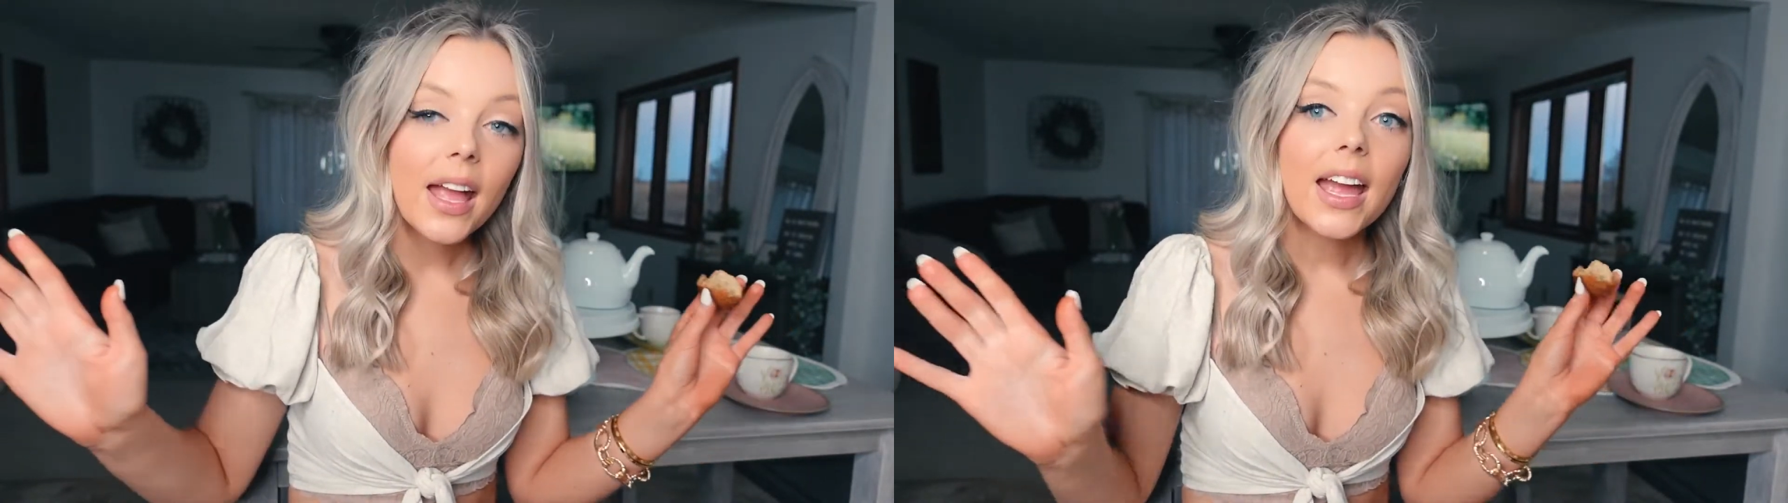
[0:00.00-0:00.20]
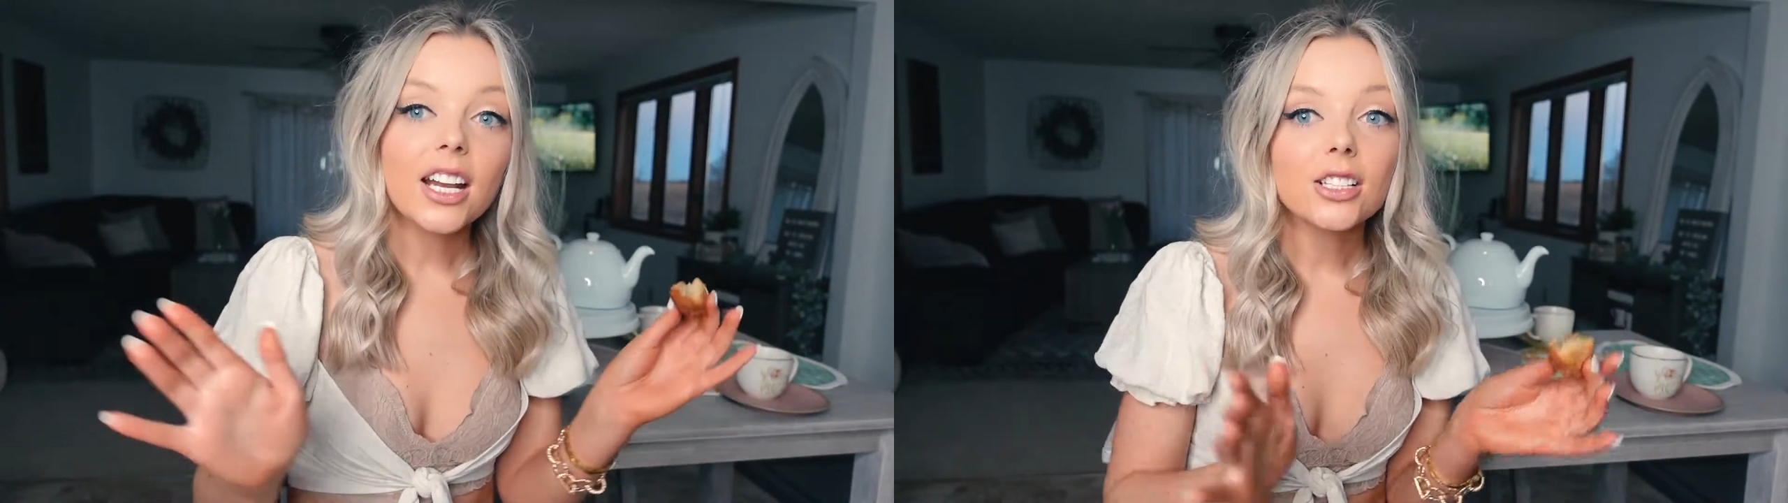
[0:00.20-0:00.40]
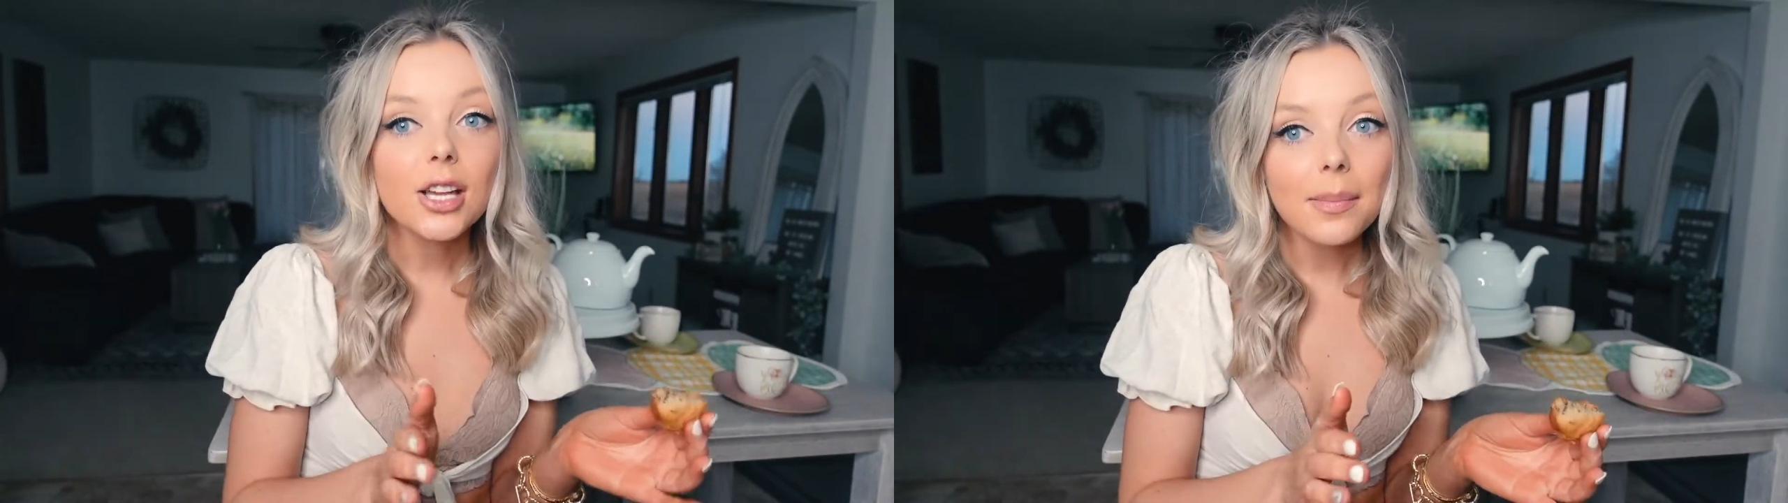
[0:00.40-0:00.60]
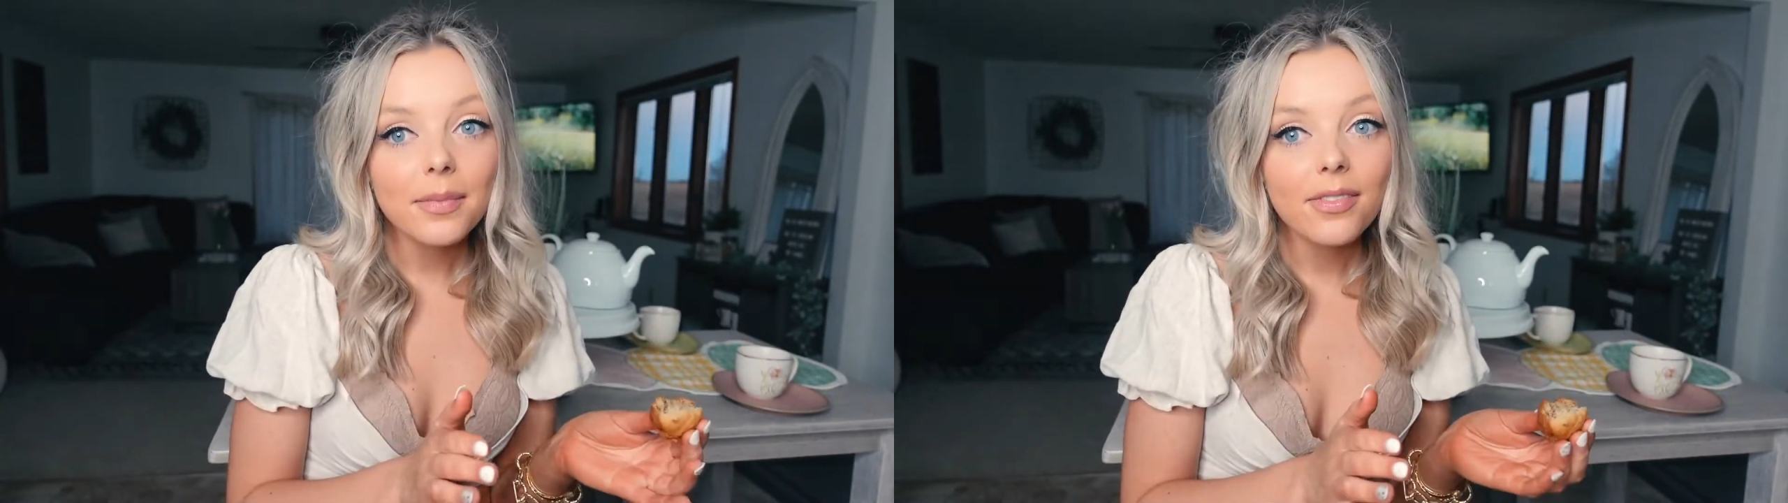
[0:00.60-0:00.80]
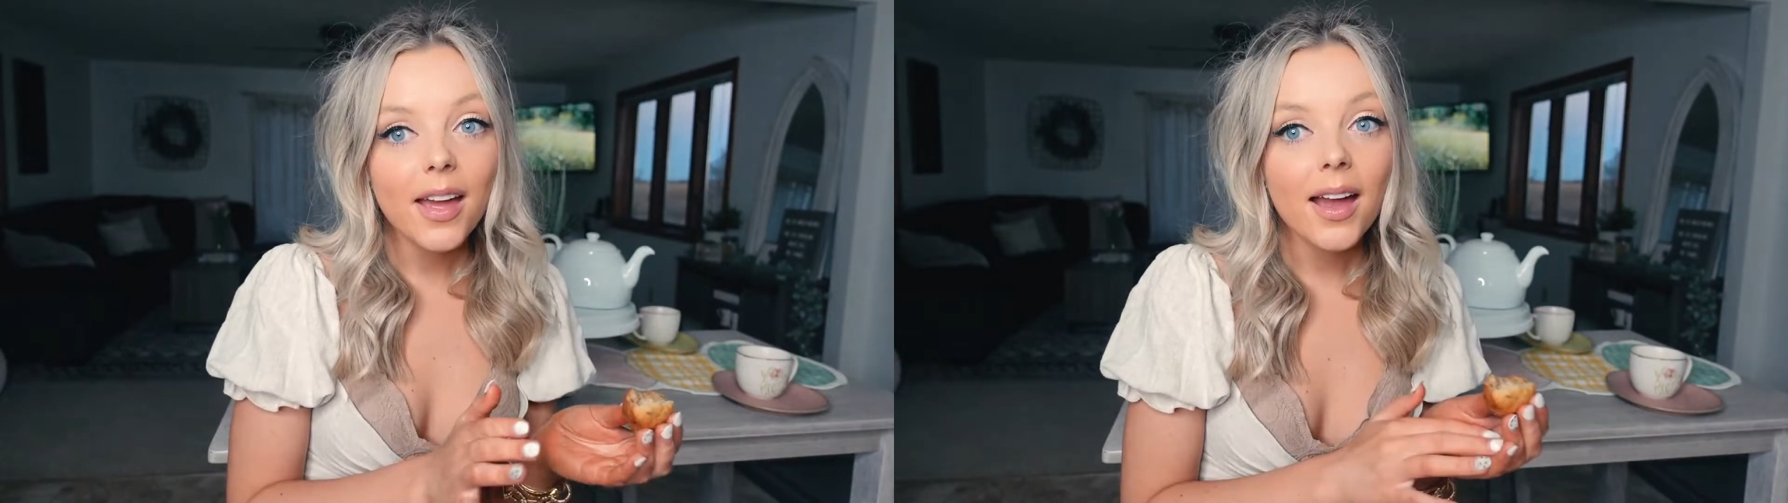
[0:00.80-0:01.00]
And on top
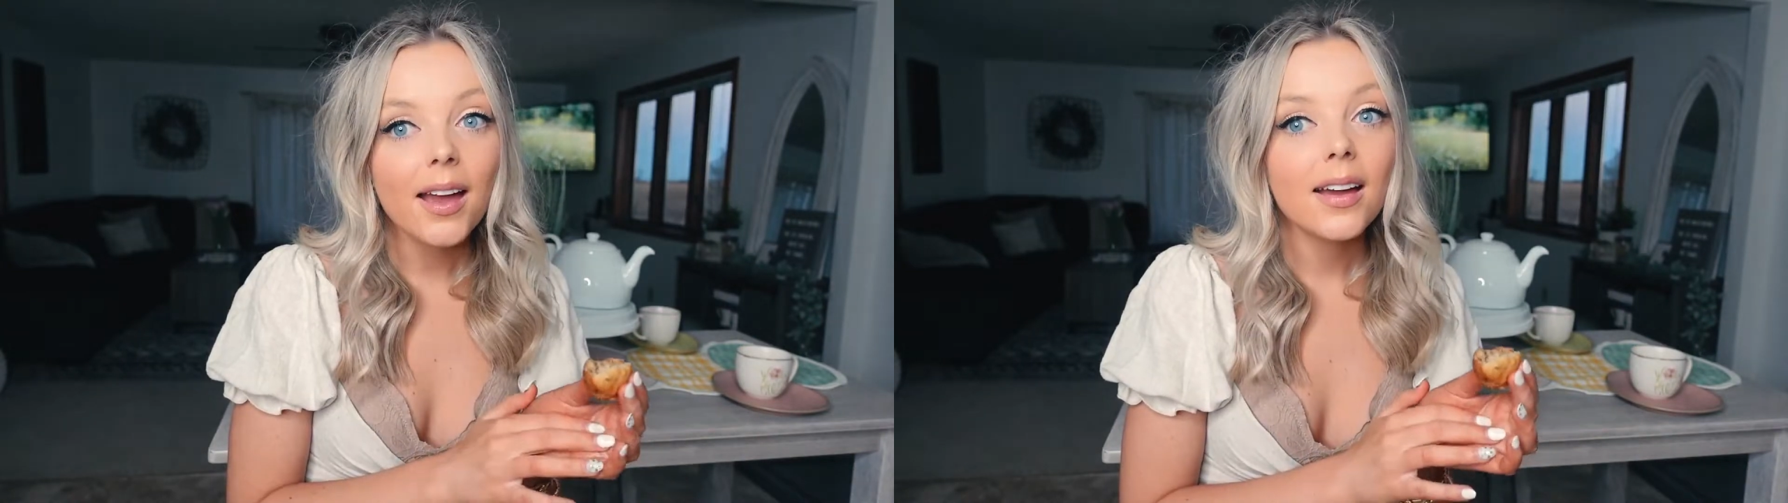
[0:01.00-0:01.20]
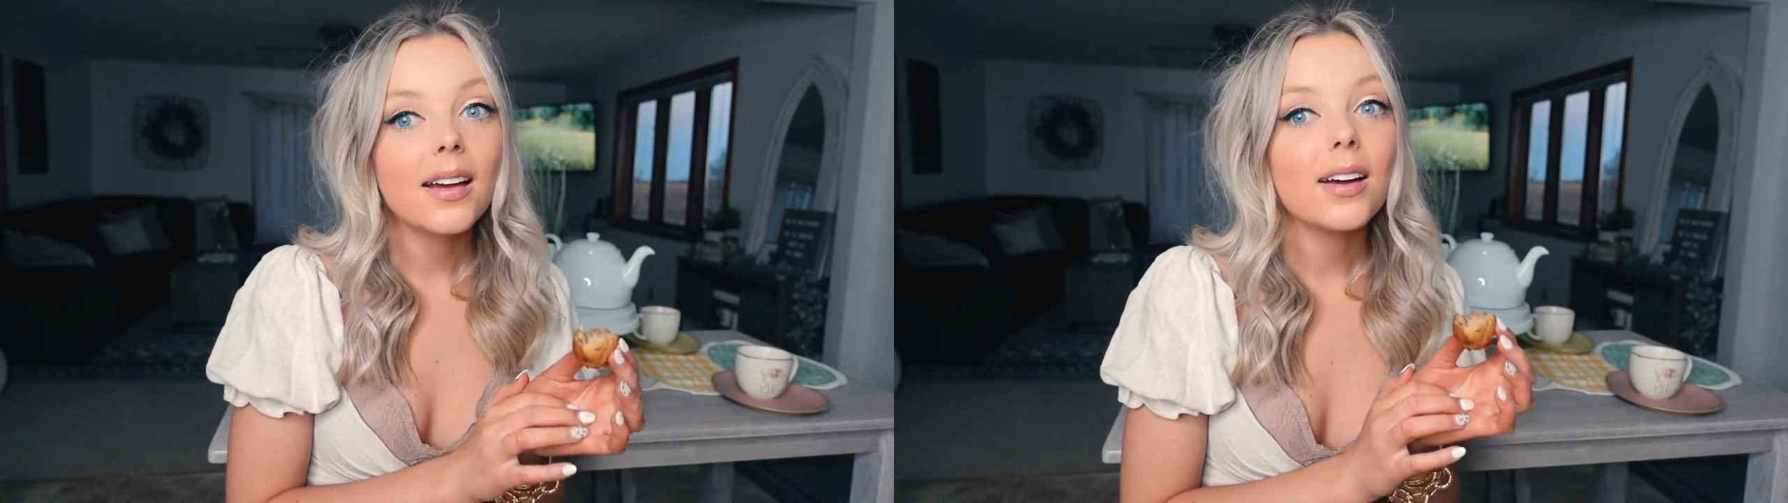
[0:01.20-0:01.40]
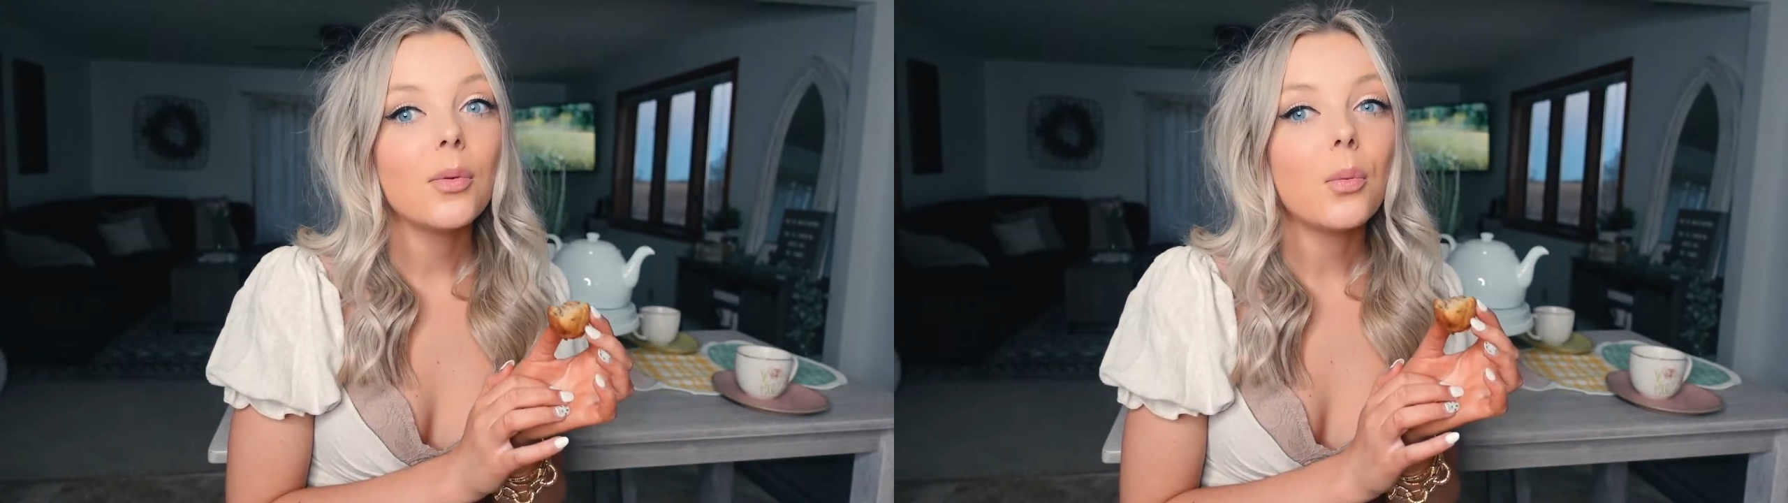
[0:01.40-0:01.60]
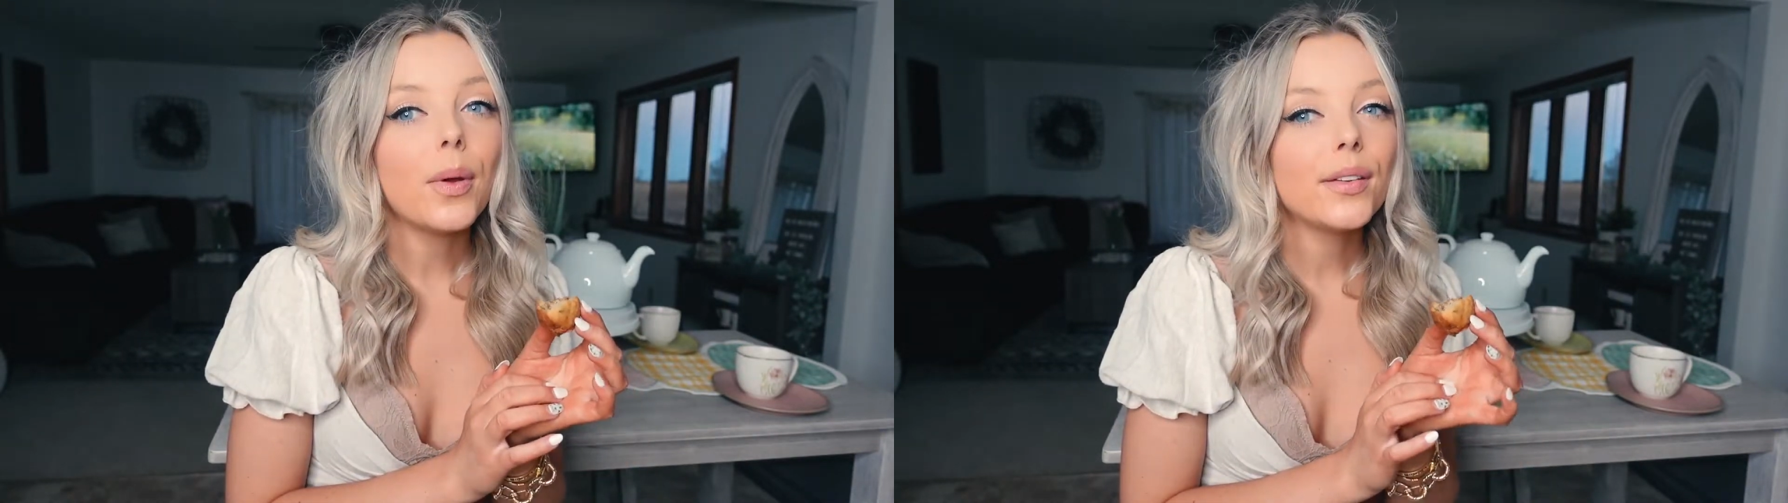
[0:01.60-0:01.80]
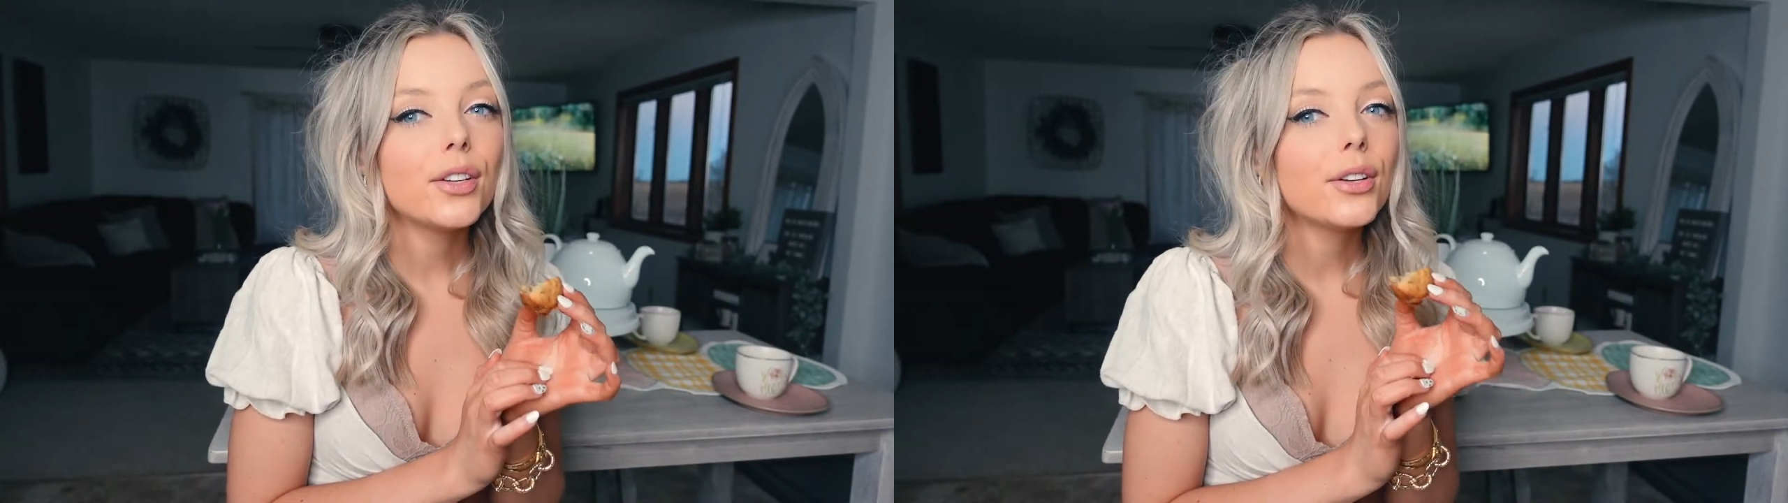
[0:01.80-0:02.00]
of that,
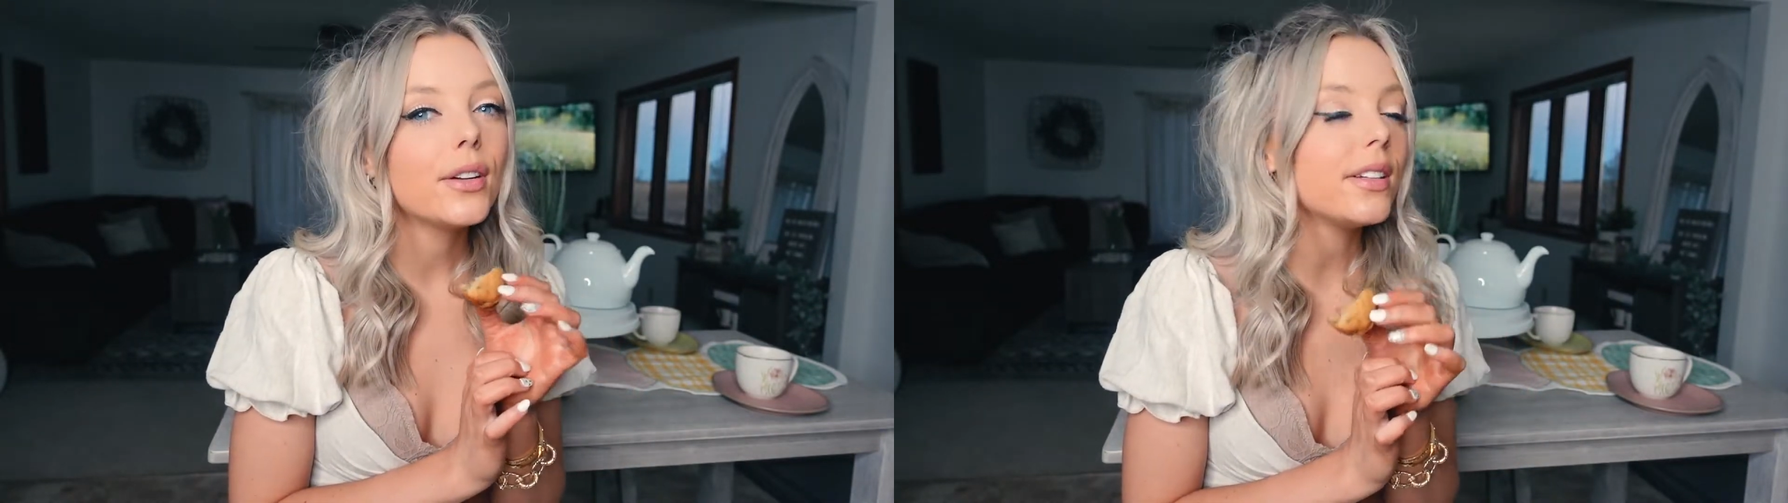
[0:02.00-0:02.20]
winter